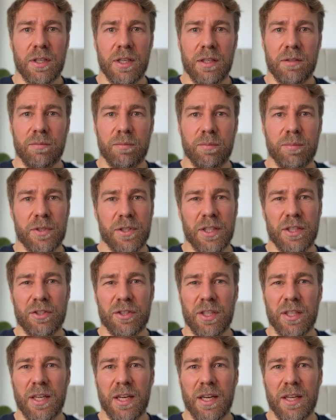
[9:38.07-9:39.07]
and
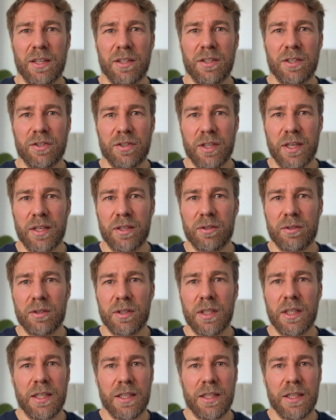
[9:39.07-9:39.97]
potentially harder to scale.